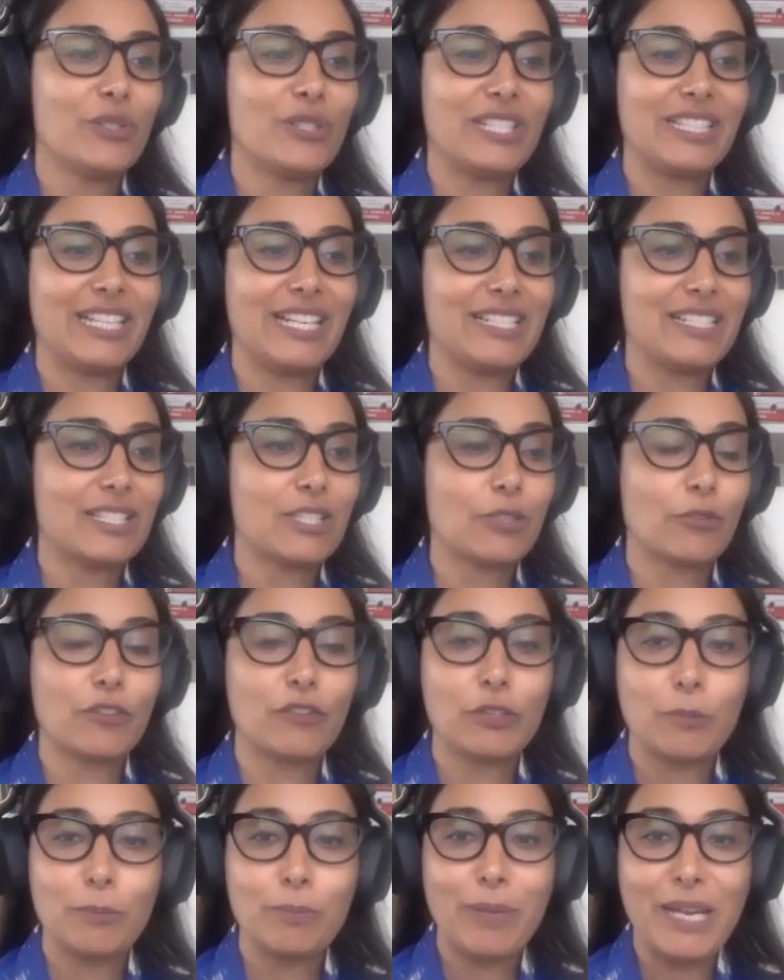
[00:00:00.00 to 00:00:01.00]
goes against sort
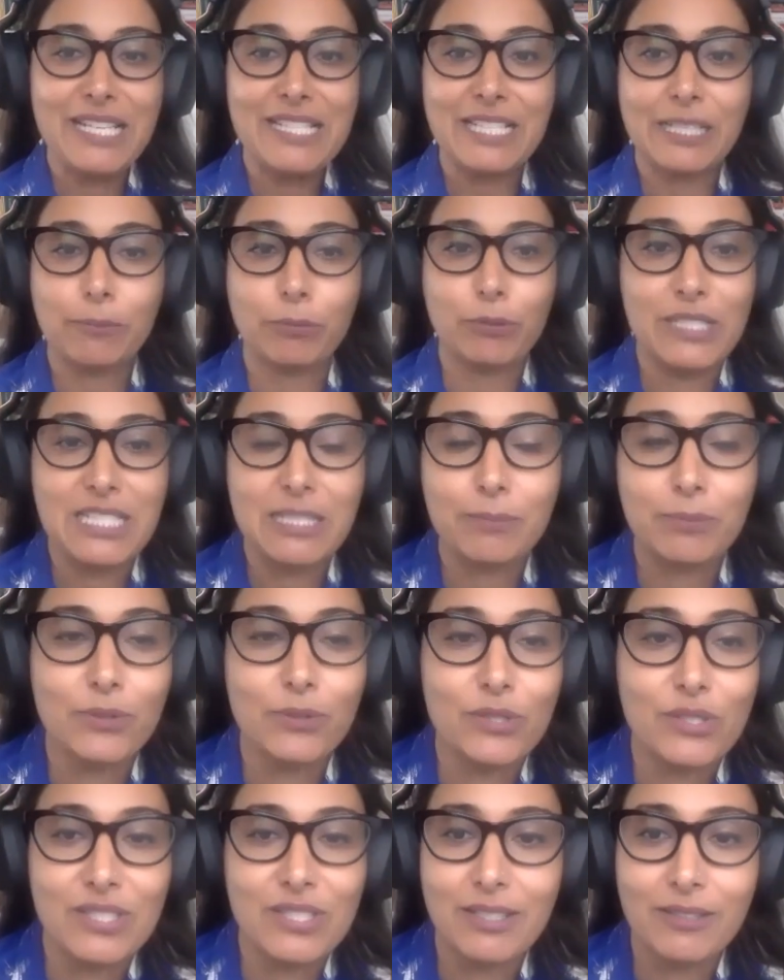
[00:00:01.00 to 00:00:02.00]
of the basic
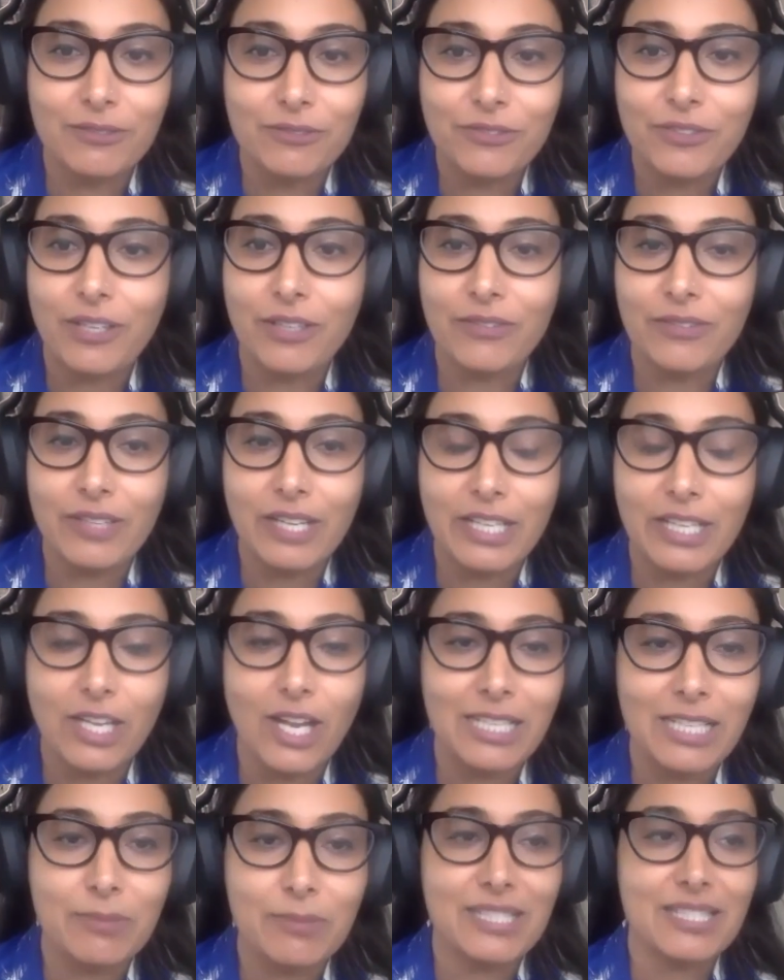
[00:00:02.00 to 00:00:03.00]
principles of
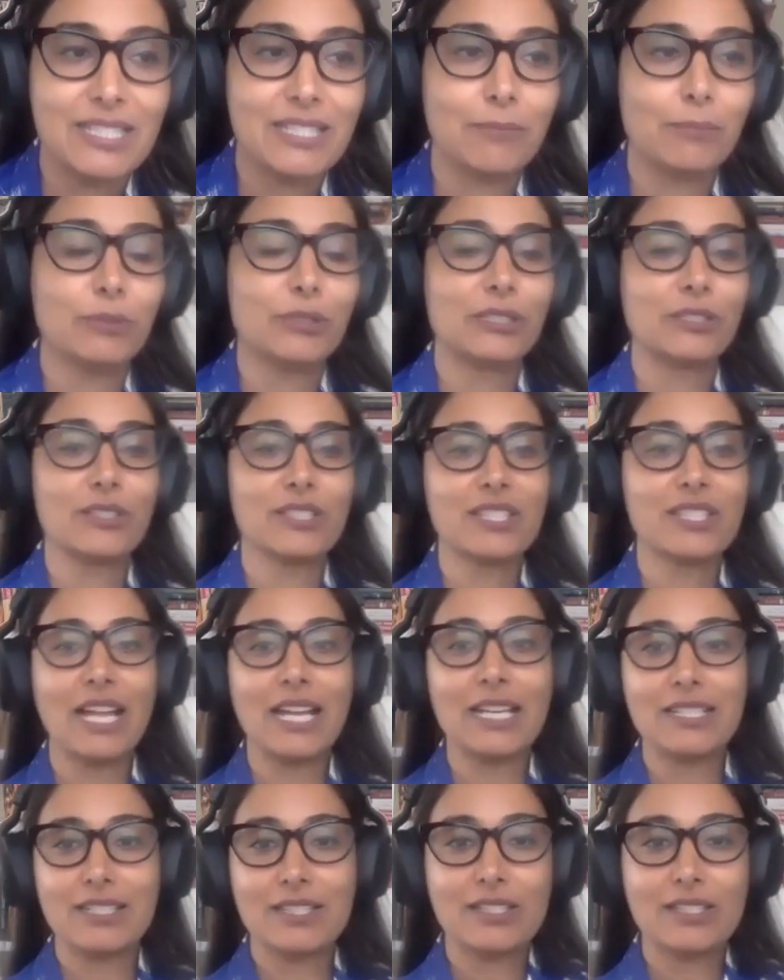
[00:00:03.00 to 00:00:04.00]
economists and political
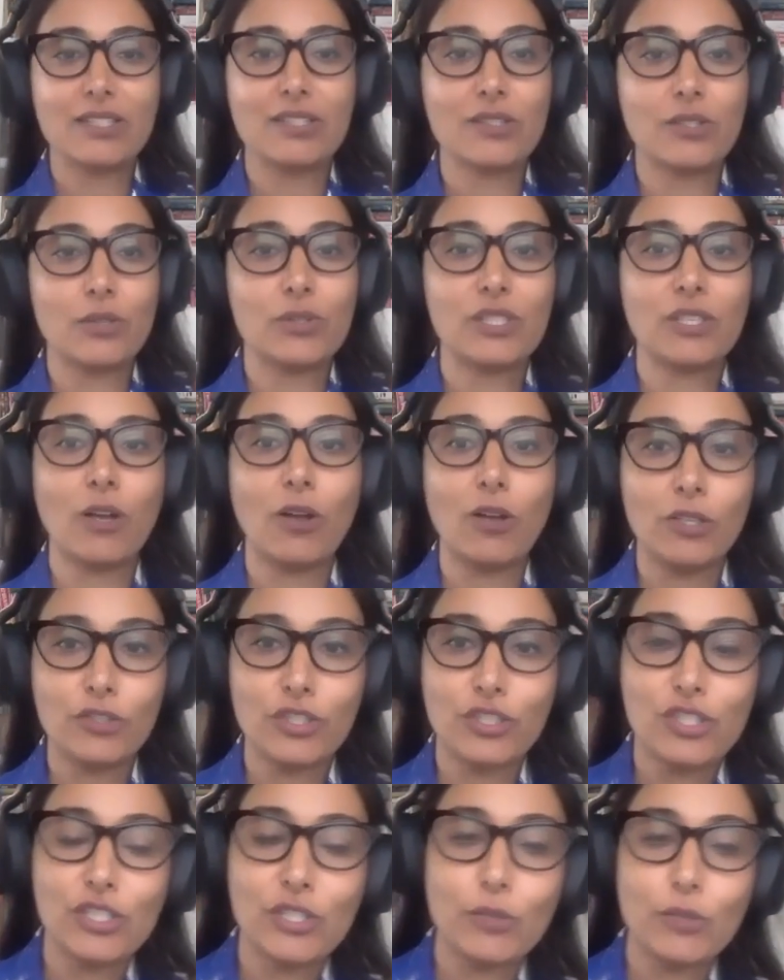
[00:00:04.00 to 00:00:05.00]
scientists and
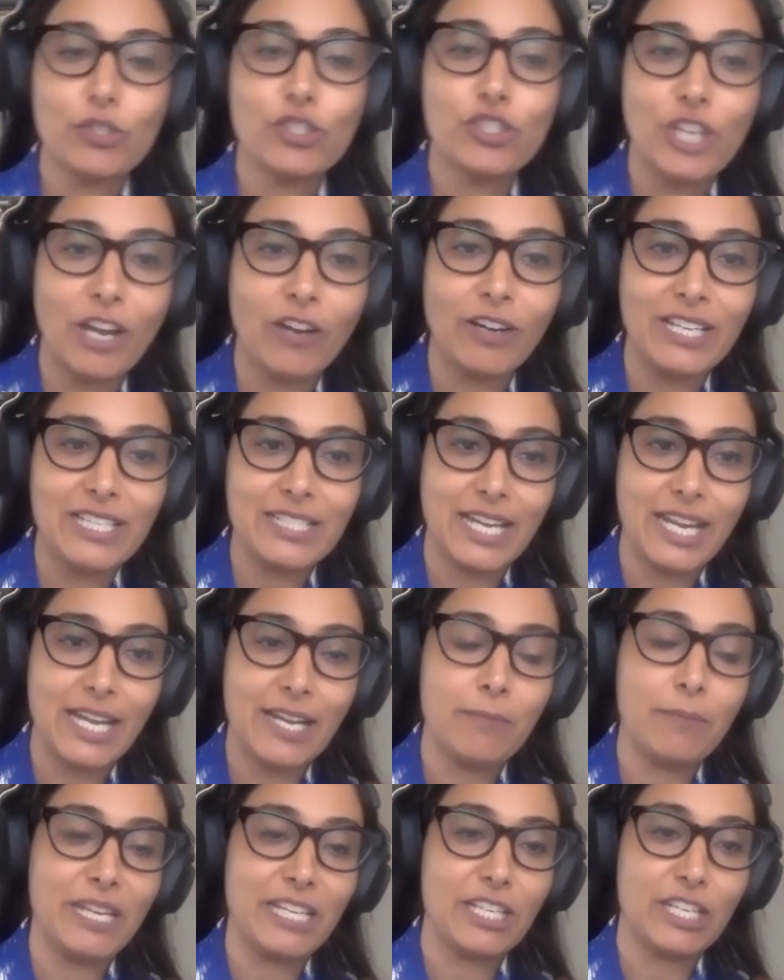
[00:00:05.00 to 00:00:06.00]
sociologists. Sharing
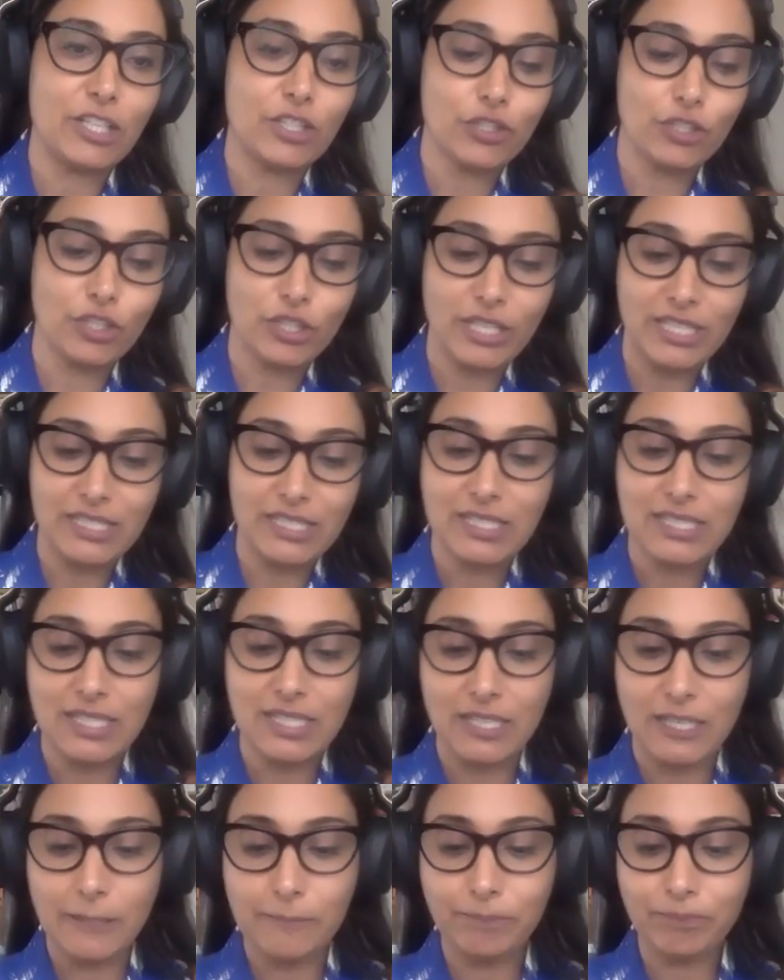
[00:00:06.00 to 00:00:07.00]
data, making sure that
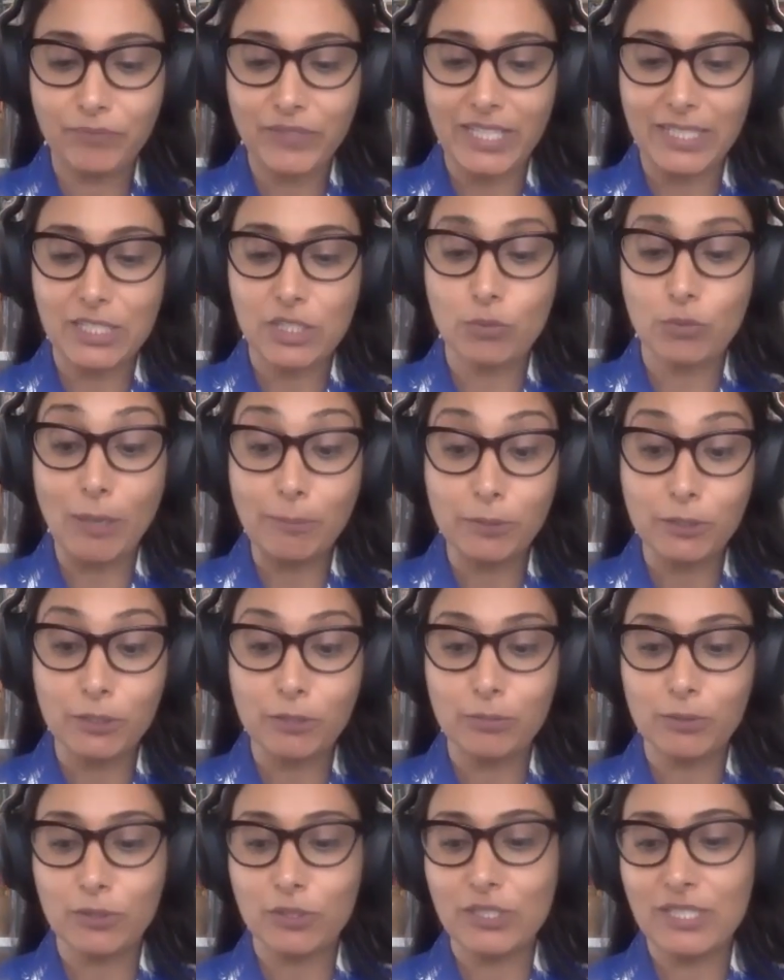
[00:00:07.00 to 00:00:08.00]
it's
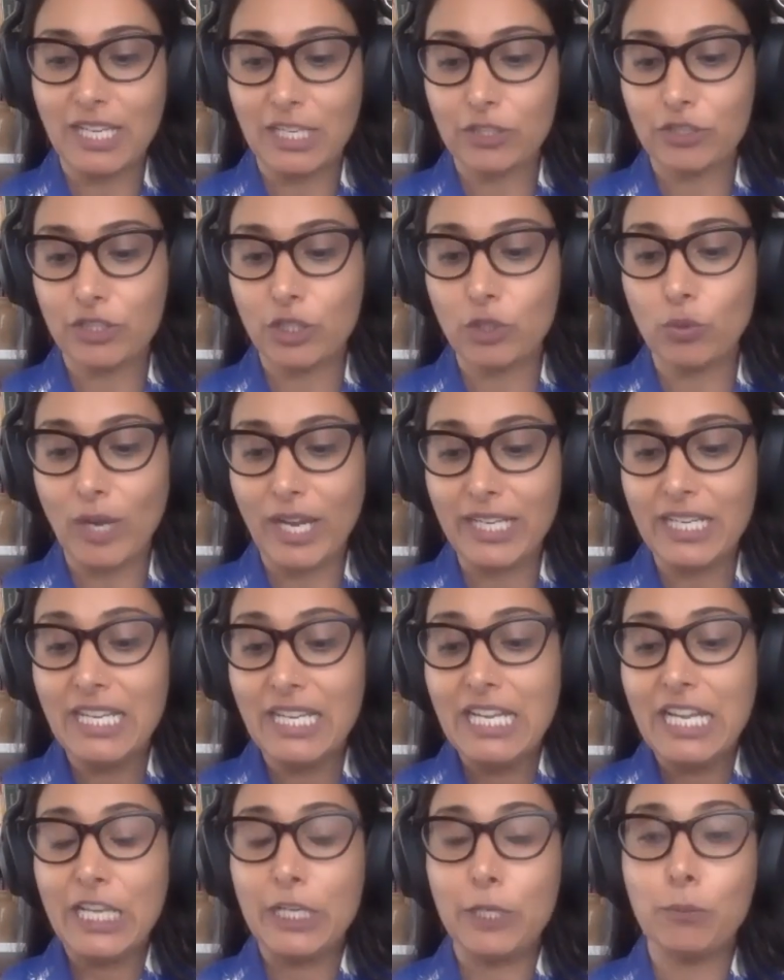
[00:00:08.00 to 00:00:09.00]
replicable is actually quite
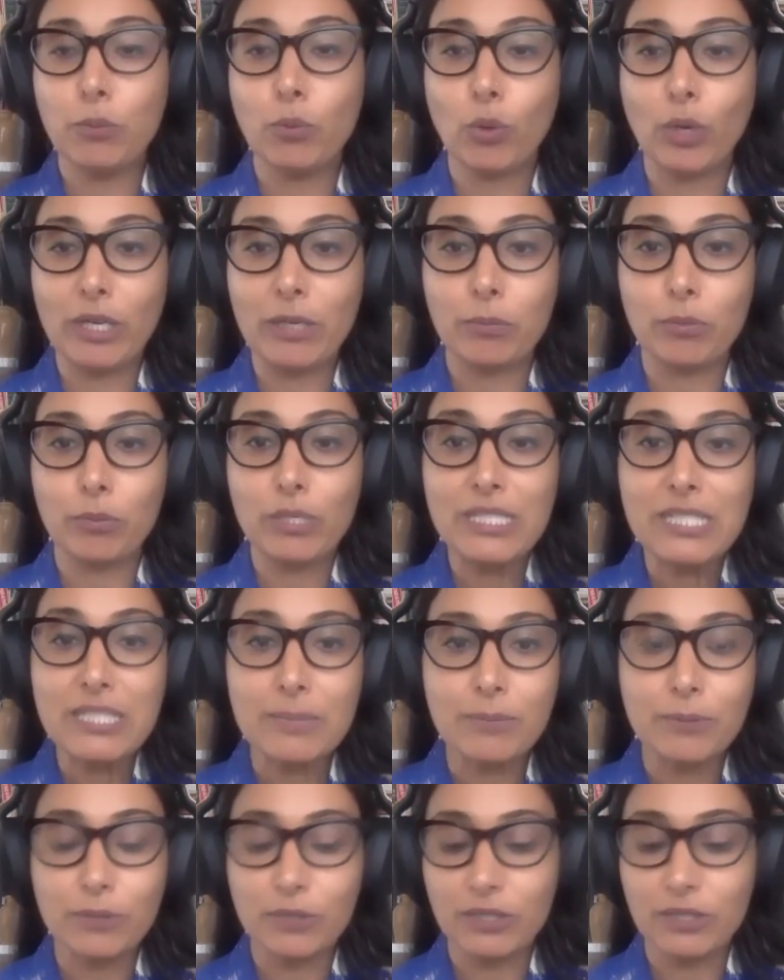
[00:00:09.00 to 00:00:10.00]
an important
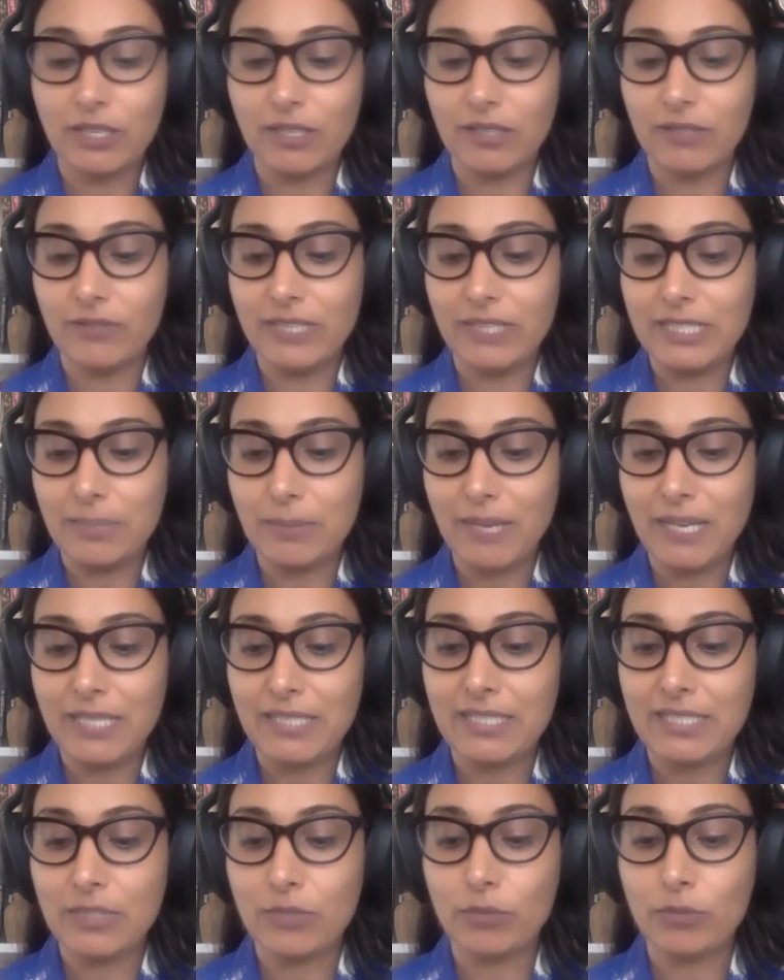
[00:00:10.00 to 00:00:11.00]
principle of
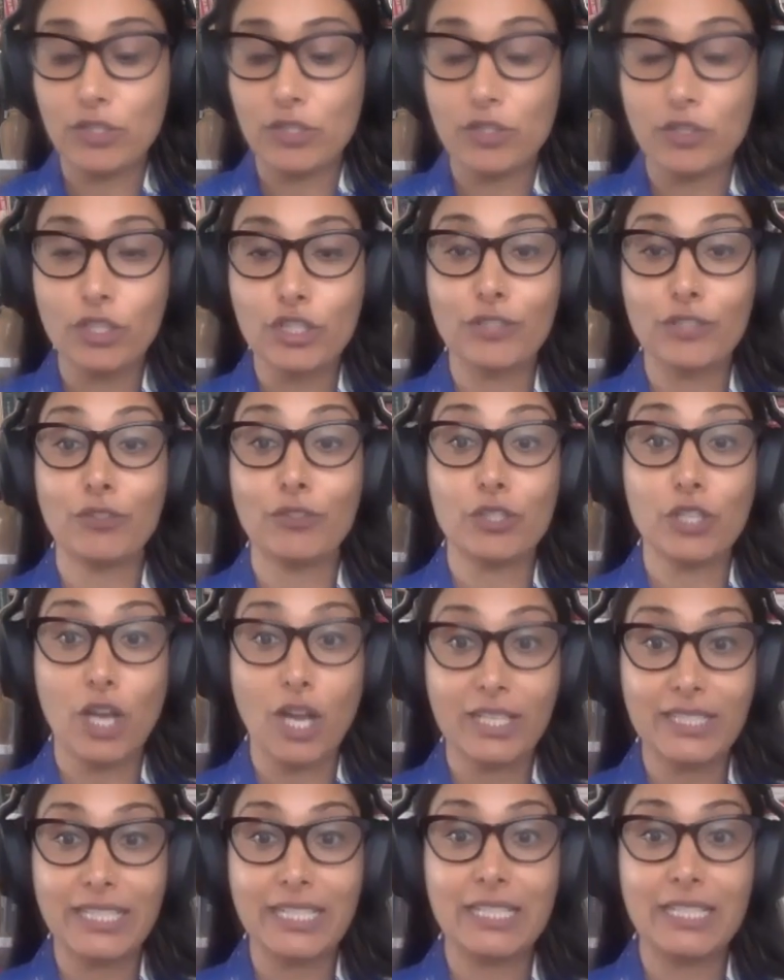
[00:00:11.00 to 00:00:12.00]
independent research if you're
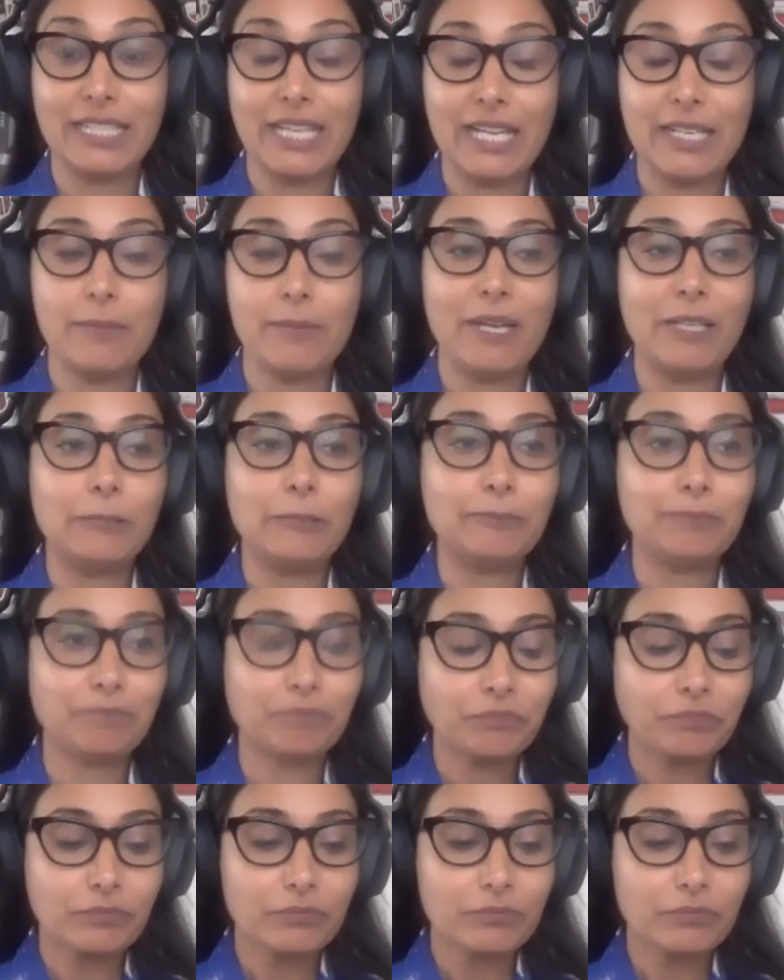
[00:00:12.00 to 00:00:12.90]
talking again about